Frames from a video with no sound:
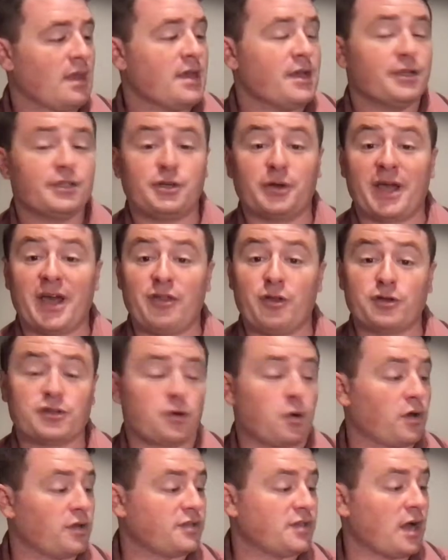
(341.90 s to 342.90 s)
So again, those
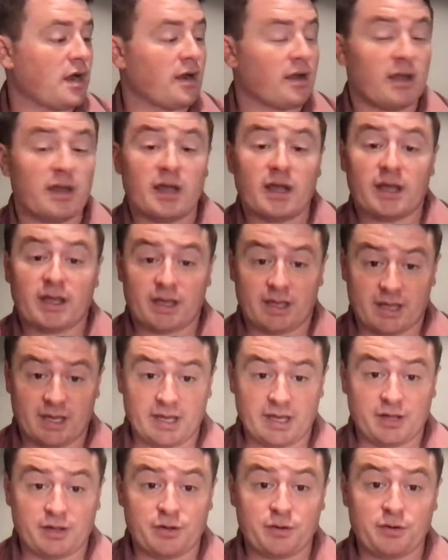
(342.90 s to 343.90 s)
chords are
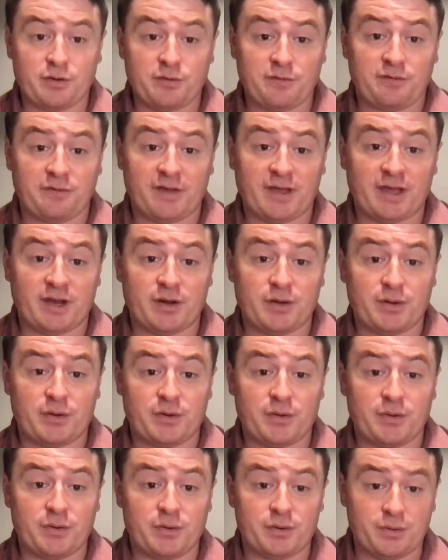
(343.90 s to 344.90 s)

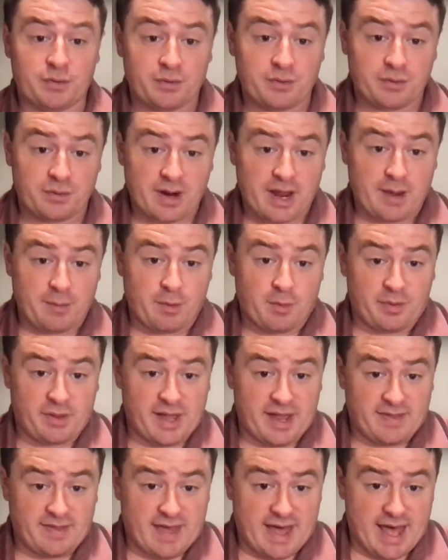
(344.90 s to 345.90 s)
Finu, right? We're
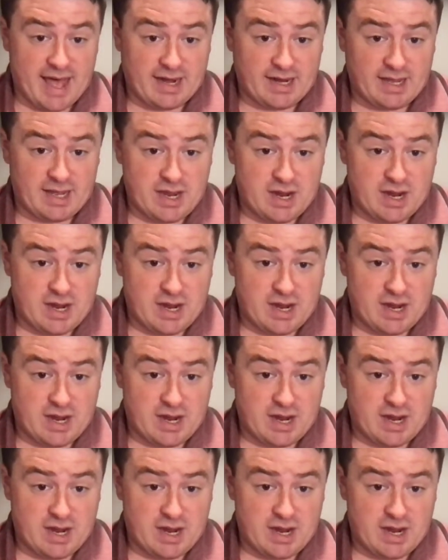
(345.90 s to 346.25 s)
playing that here.